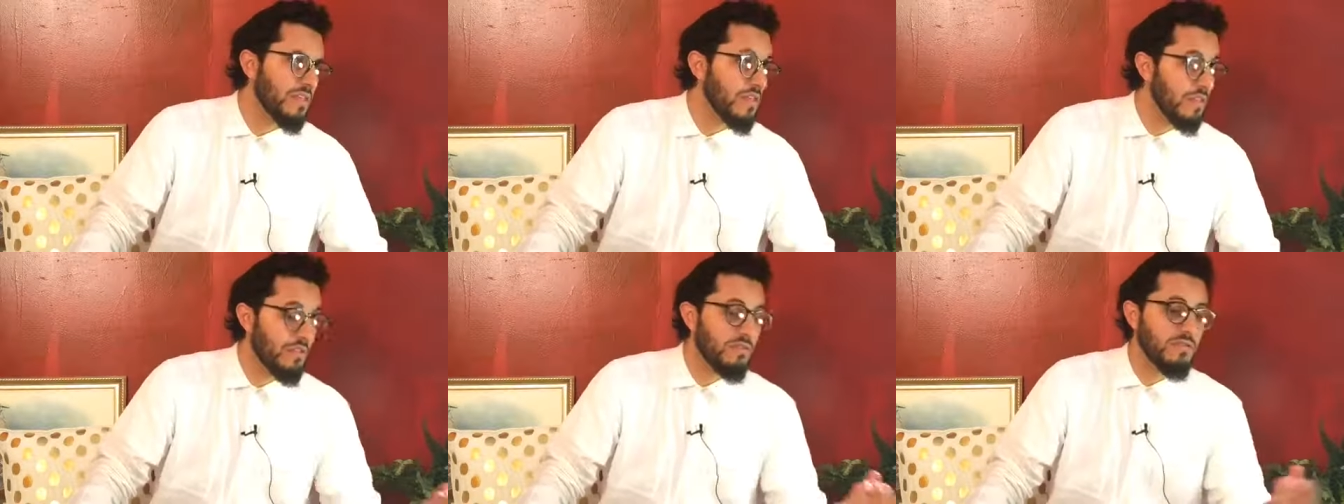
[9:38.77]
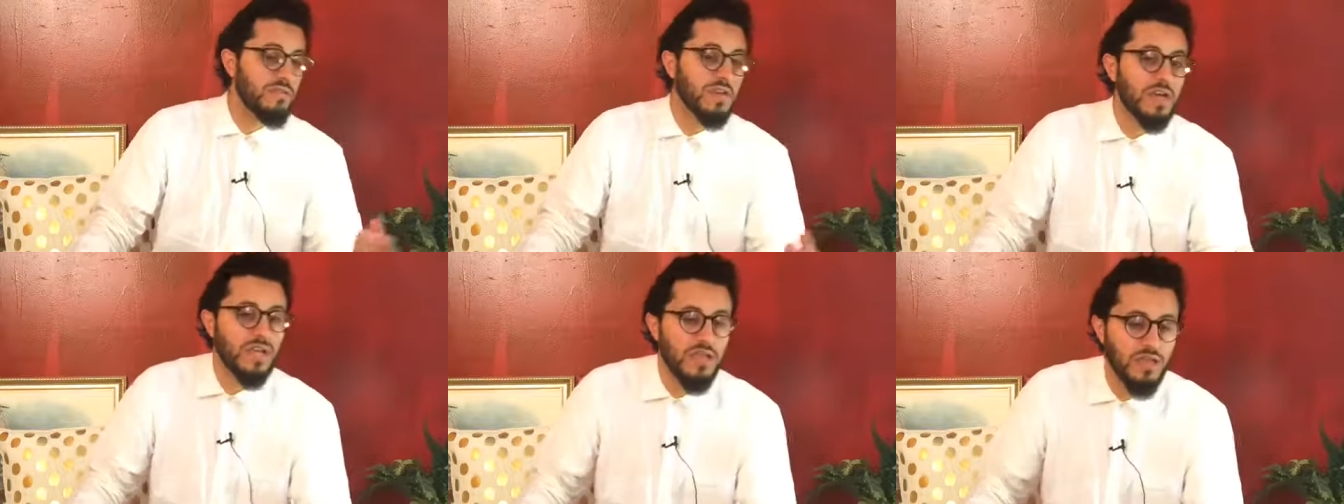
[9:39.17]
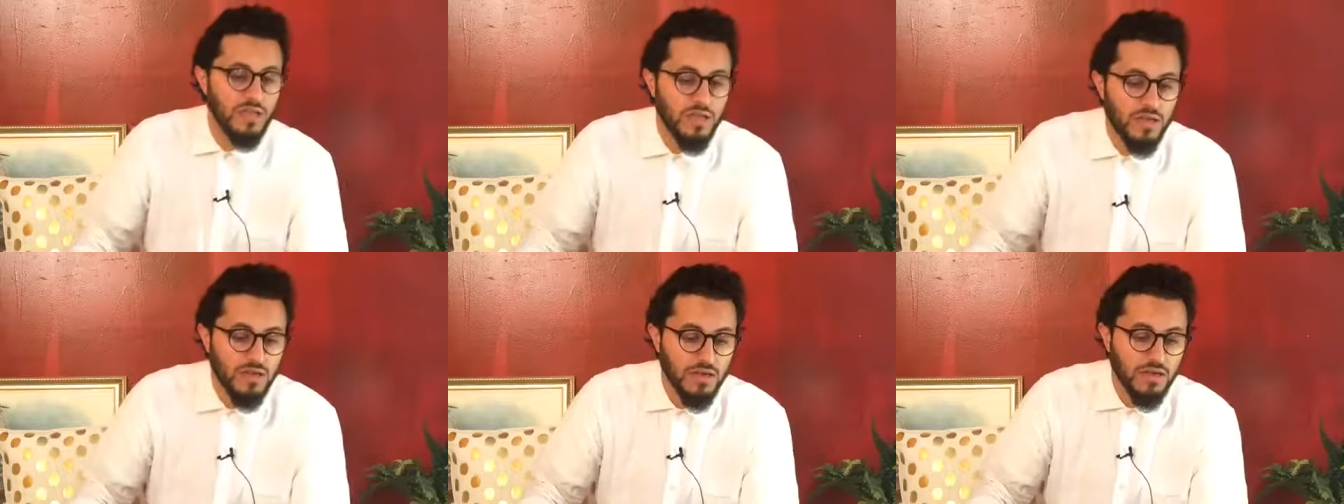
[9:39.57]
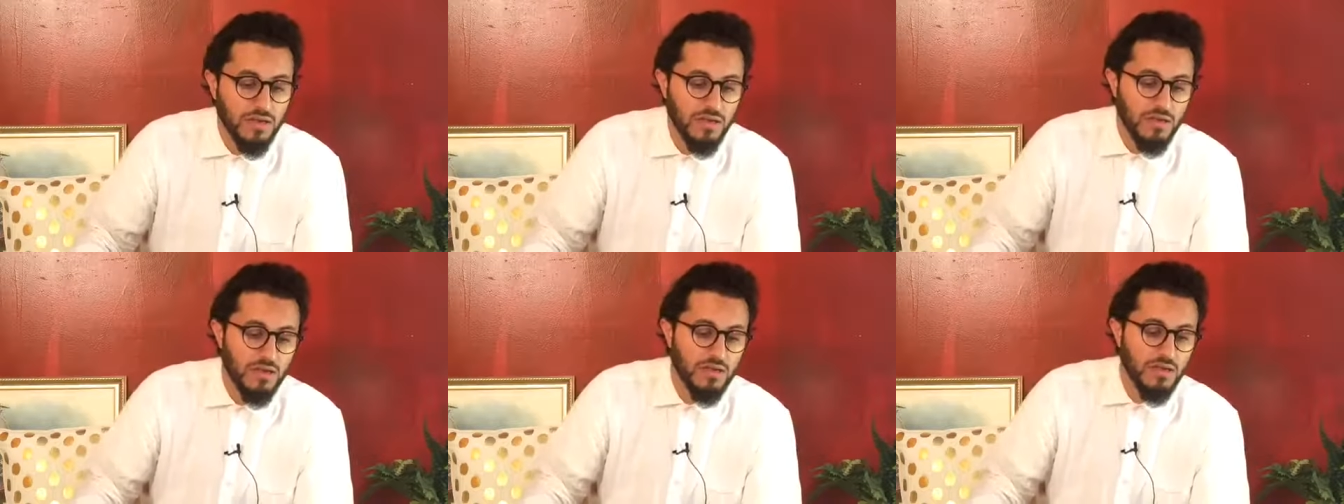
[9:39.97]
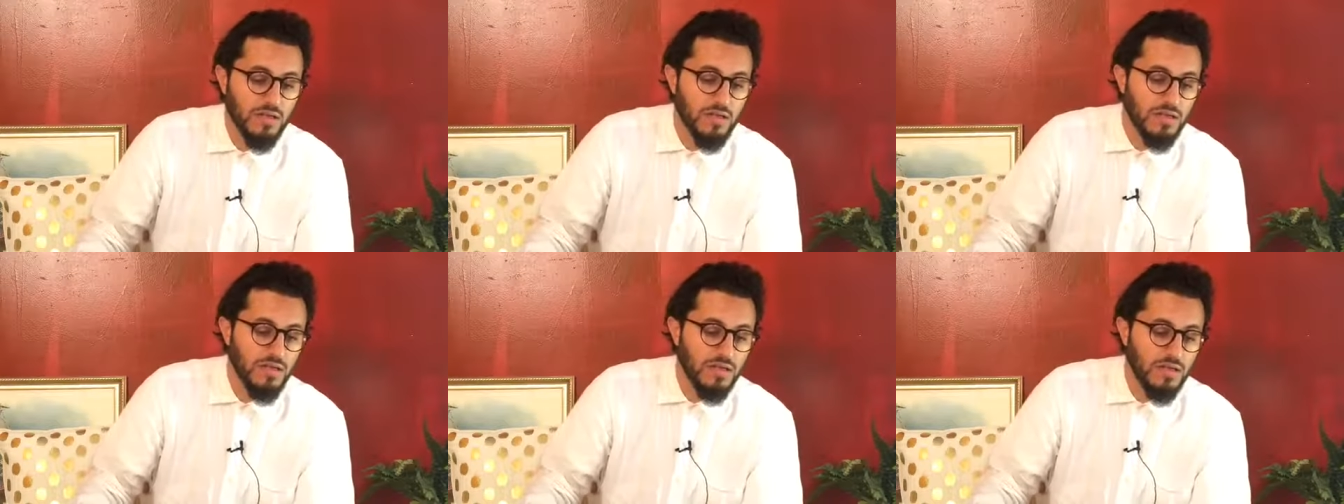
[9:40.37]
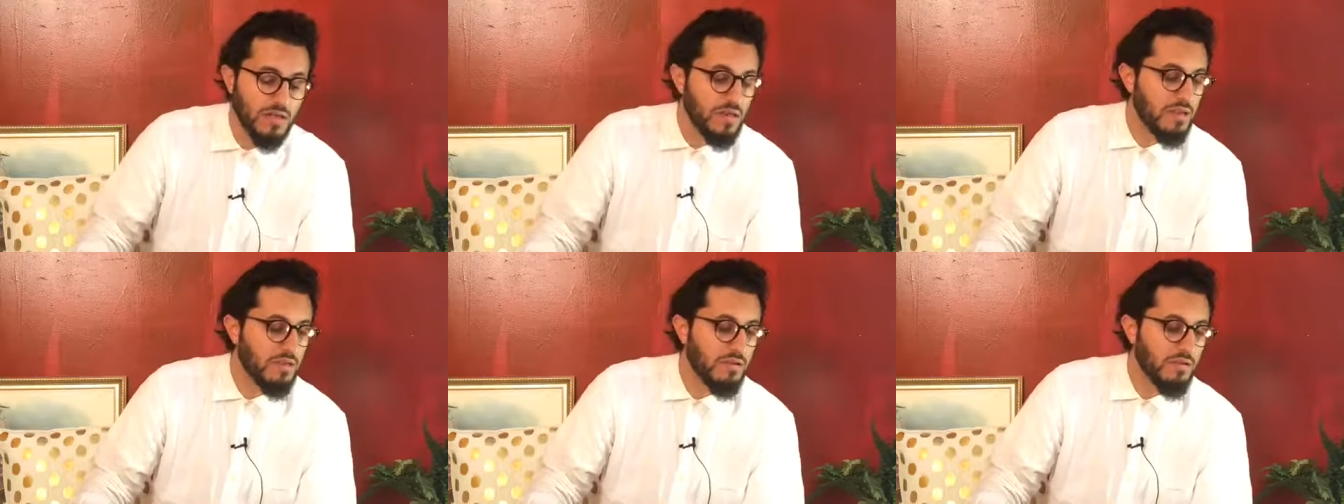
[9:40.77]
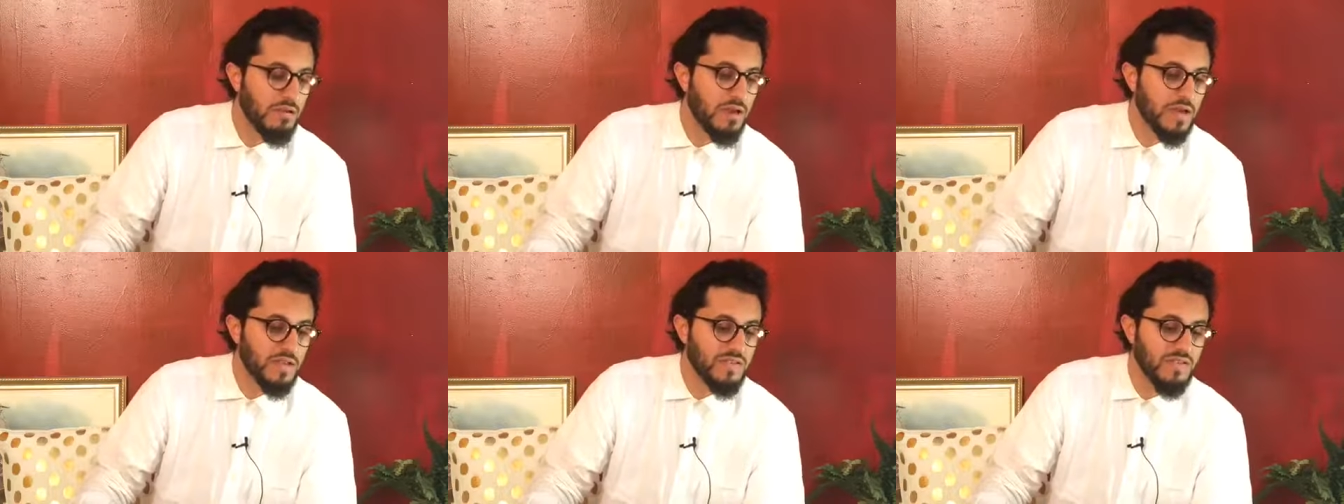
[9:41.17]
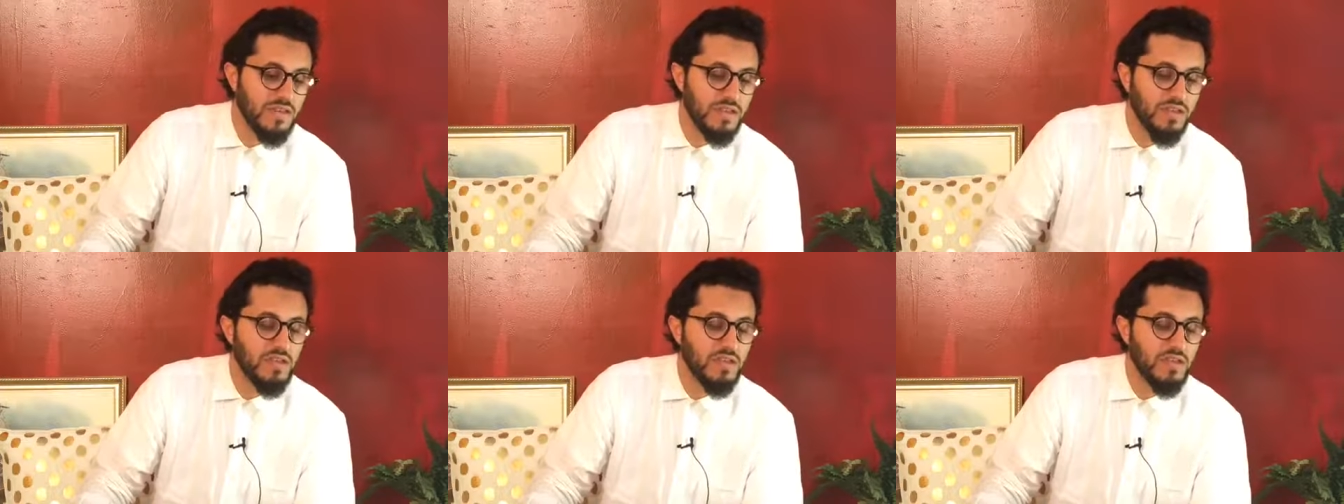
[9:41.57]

He could die uh, in a car accident.